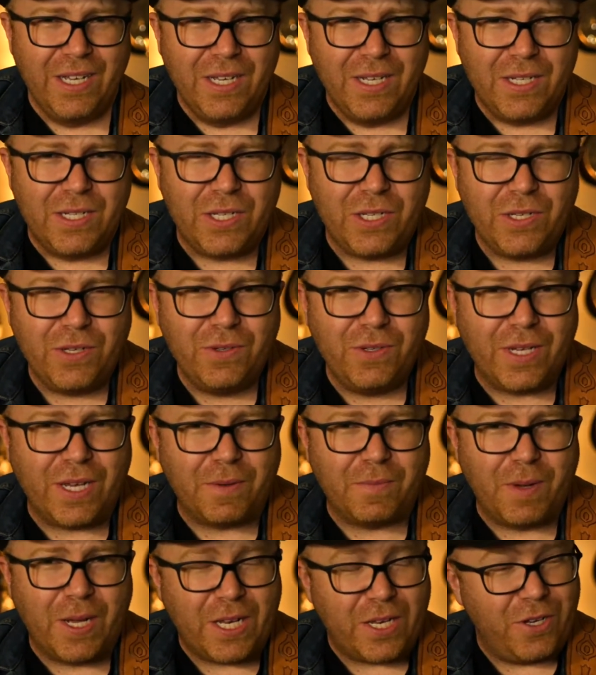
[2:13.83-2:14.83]
to use
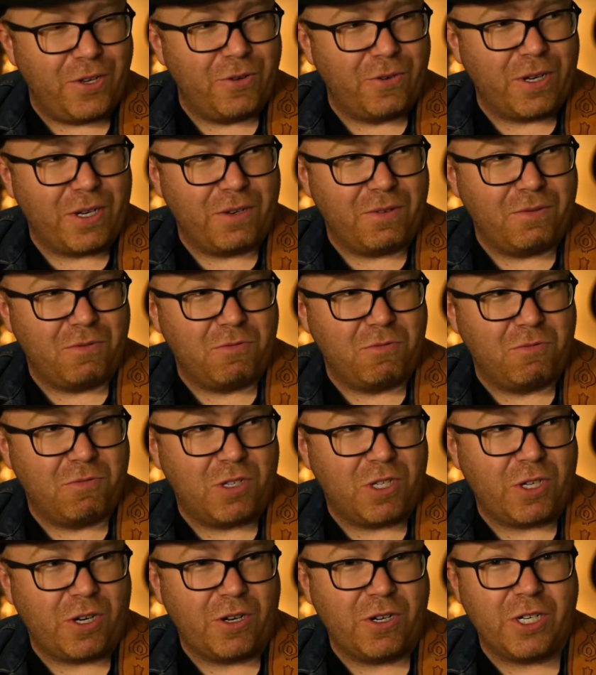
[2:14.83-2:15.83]
it. But you can
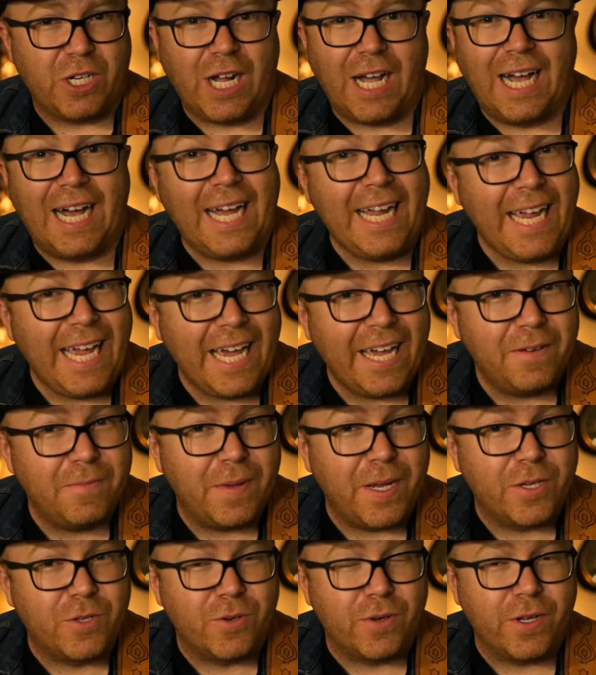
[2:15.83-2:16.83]
search hi-hat
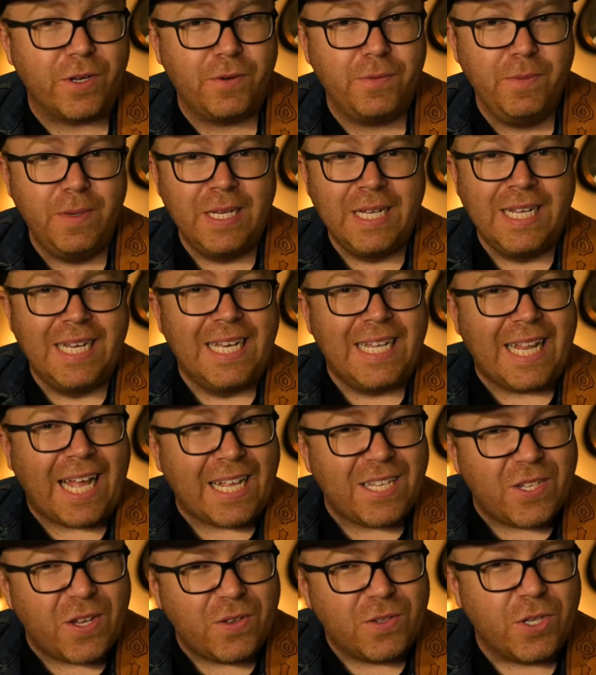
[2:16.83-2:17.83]
metronome.
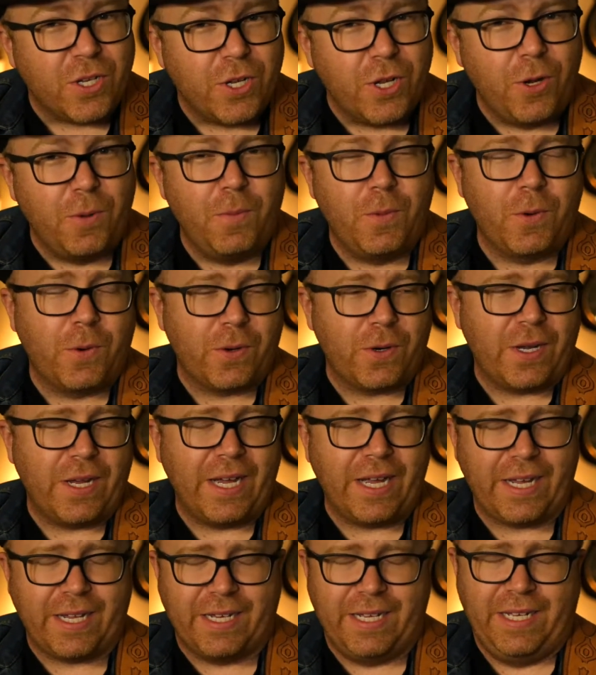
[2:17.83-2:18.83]
That sounds a little more
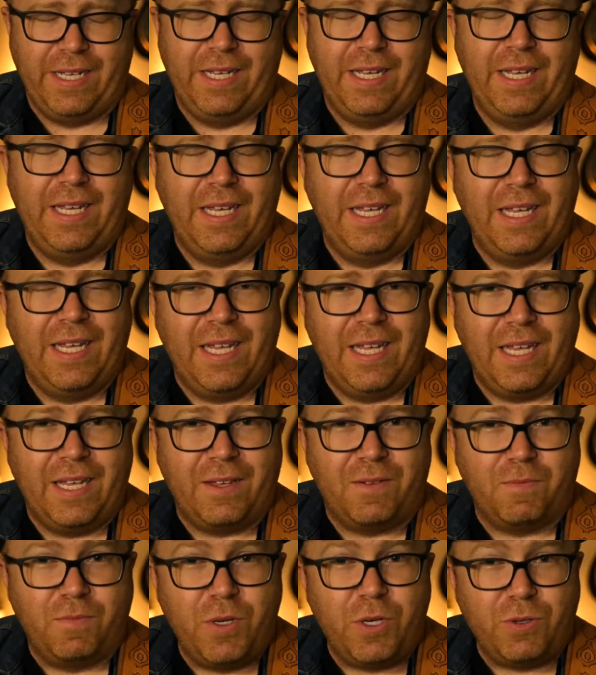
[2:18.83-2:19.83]
like
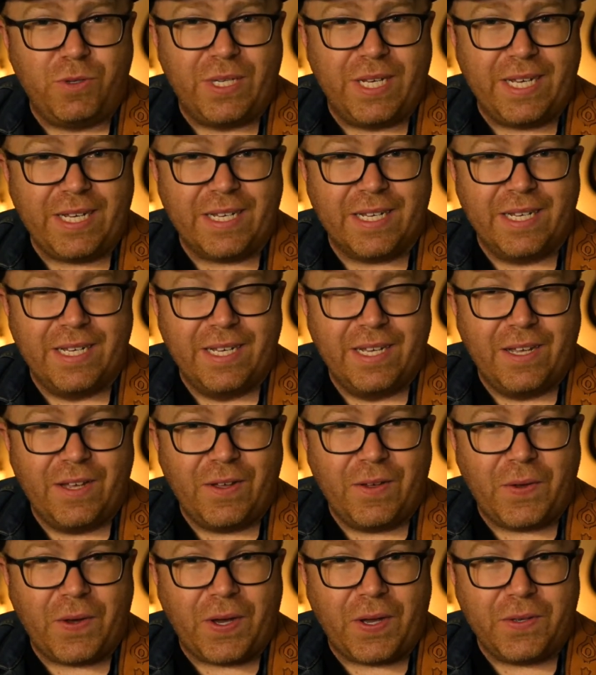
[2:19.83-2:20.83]
music.
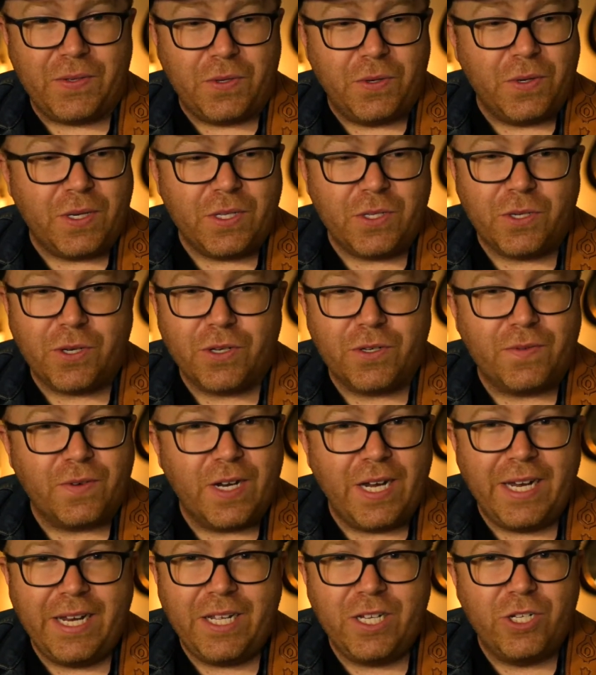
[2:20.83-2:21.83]
You can search for
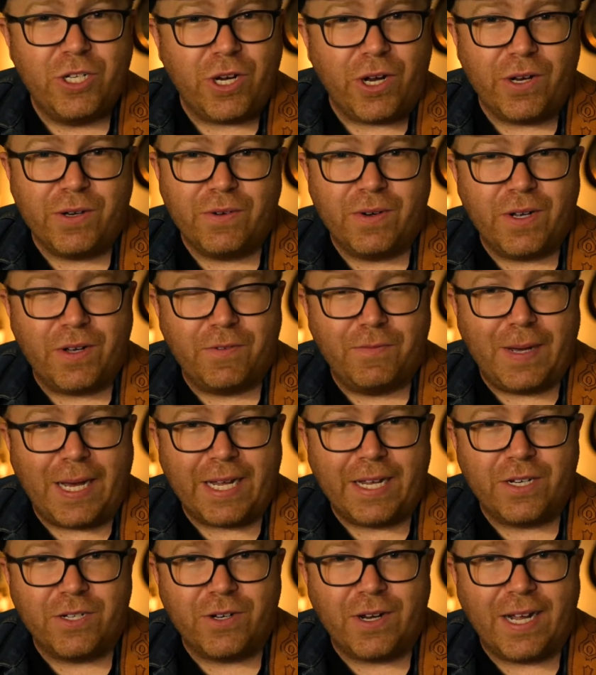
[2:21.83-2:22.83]
any genre of
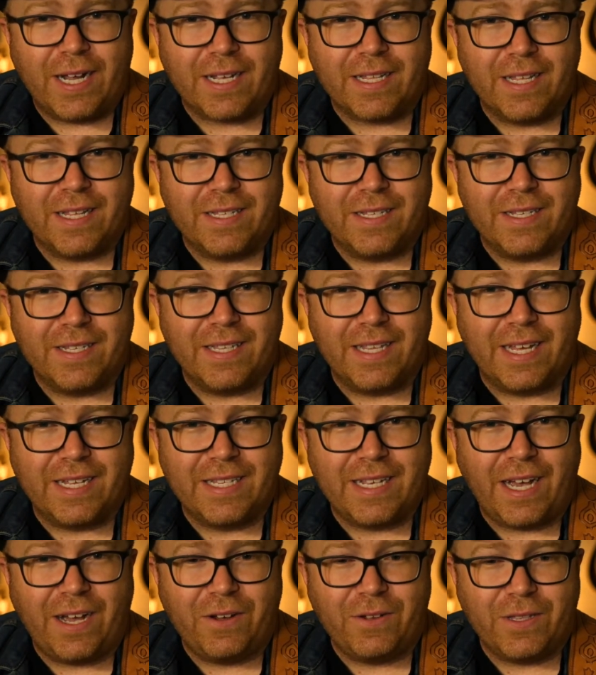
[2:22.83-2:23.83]
backing track
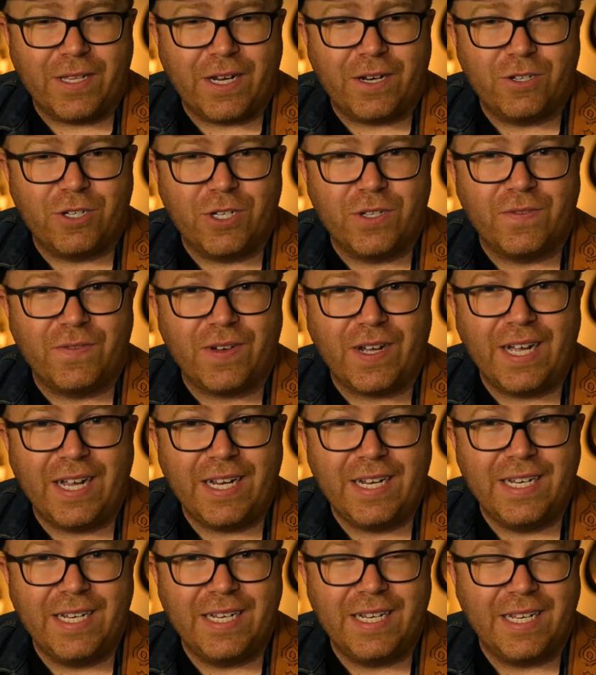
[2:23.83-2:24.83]
that's out there. Just
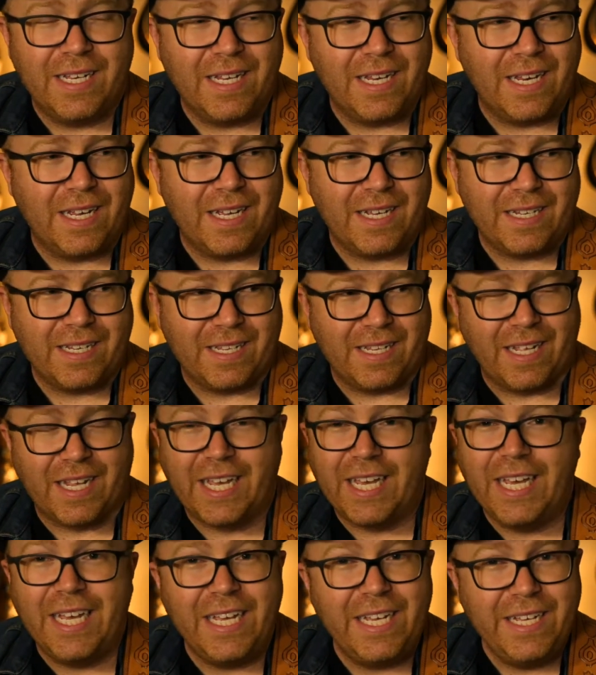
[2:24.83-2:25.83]
find the
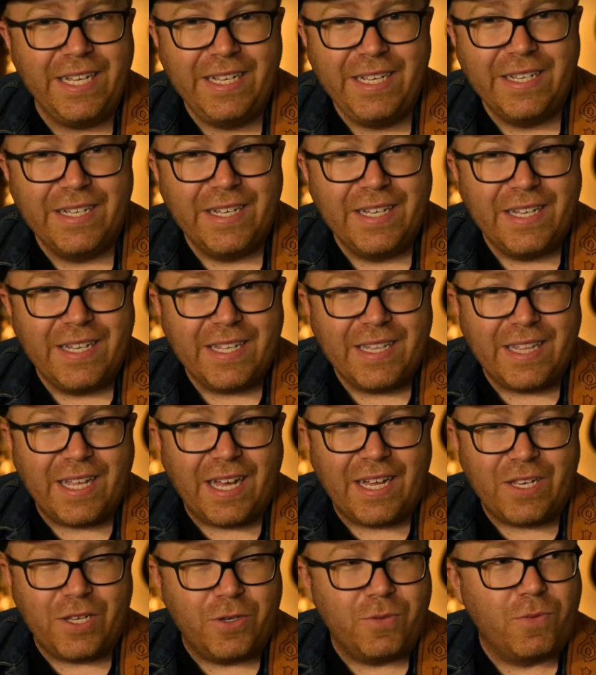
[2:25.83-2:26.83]
key
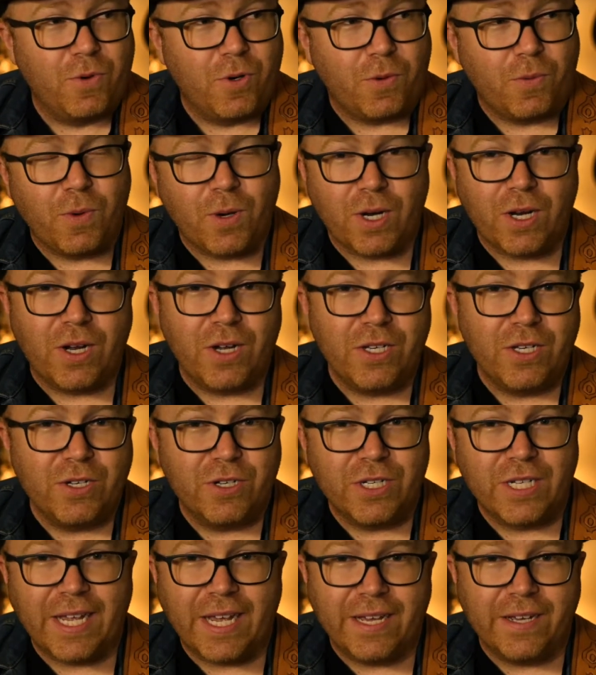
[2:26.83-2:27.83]
that you want to work on your
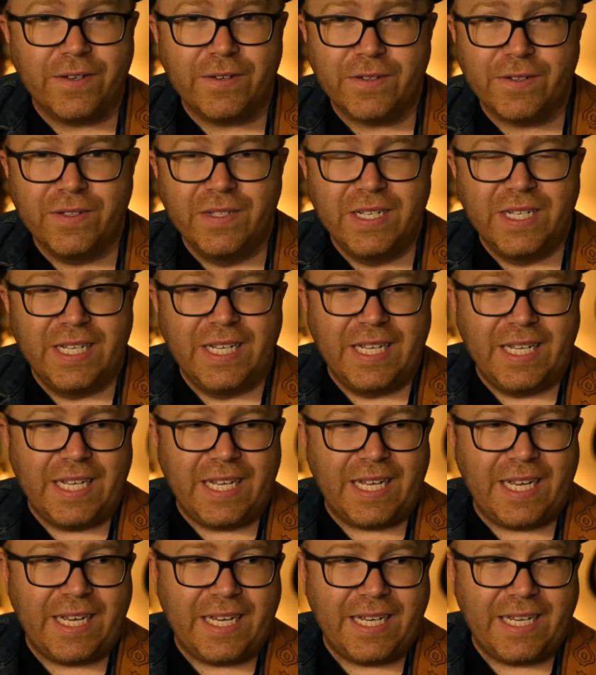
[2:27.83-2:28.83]
scale,
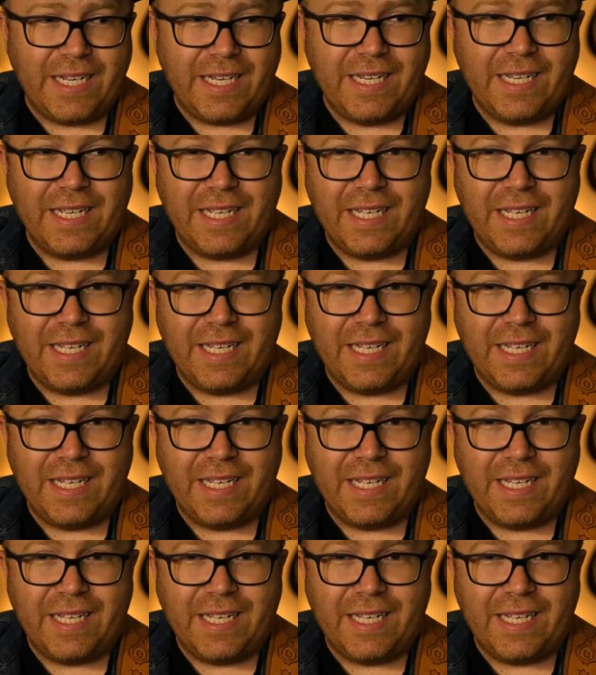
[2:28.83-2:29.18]
and